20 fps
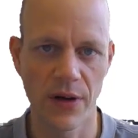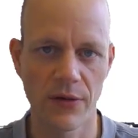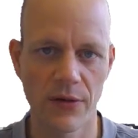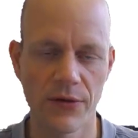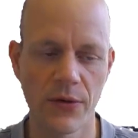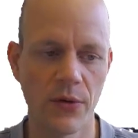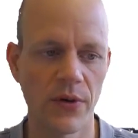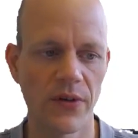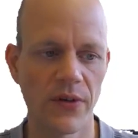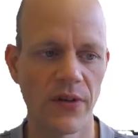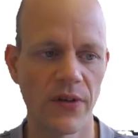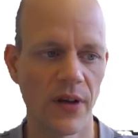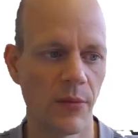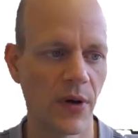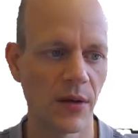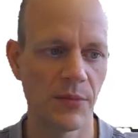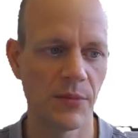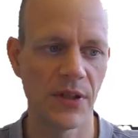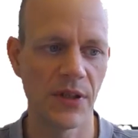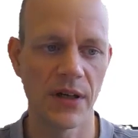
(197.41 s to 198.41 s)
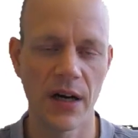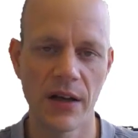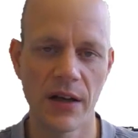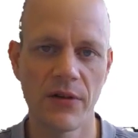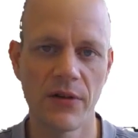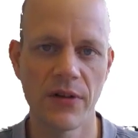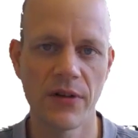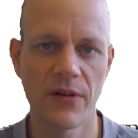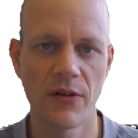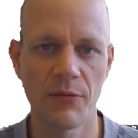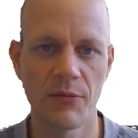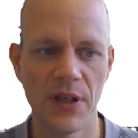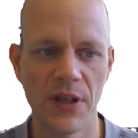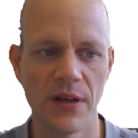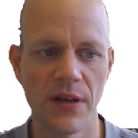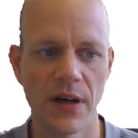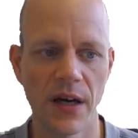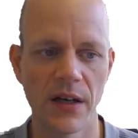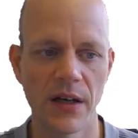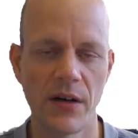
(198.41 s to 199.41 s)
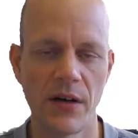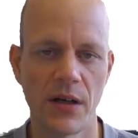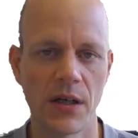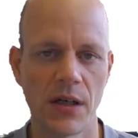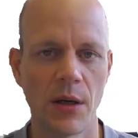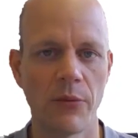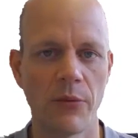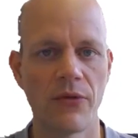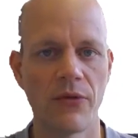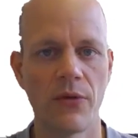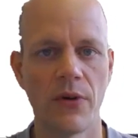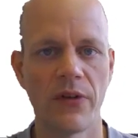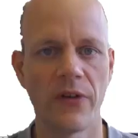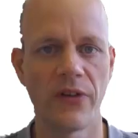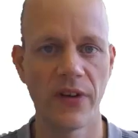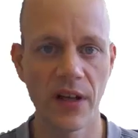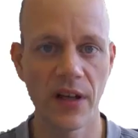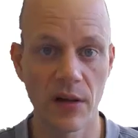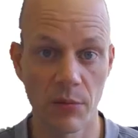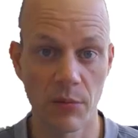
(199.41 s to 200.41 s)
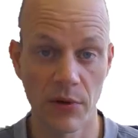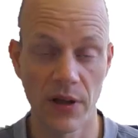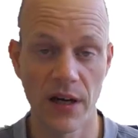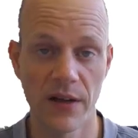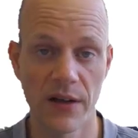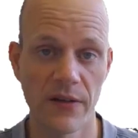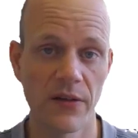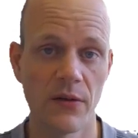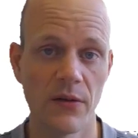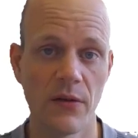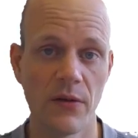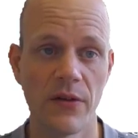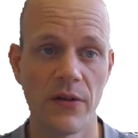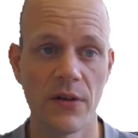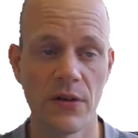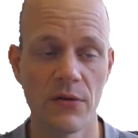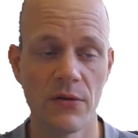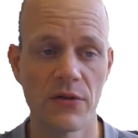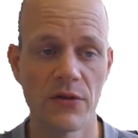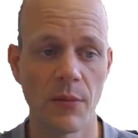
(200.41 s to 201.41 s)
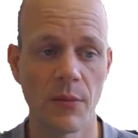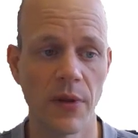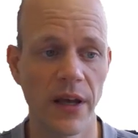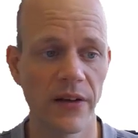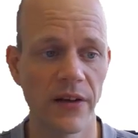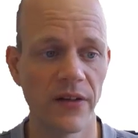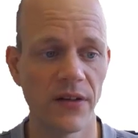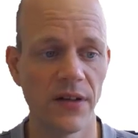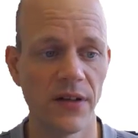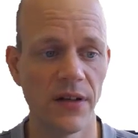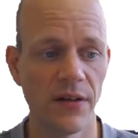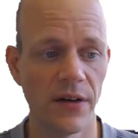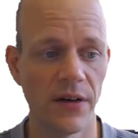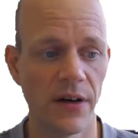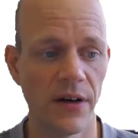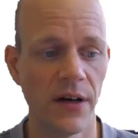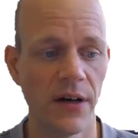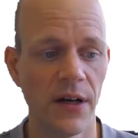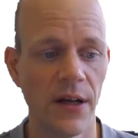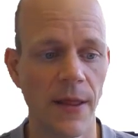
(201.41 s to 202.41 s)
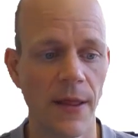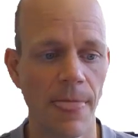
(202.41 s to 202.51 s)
Of course, there might be hundreds of P&I diagrams for a single plant, so it's a huge complexity there,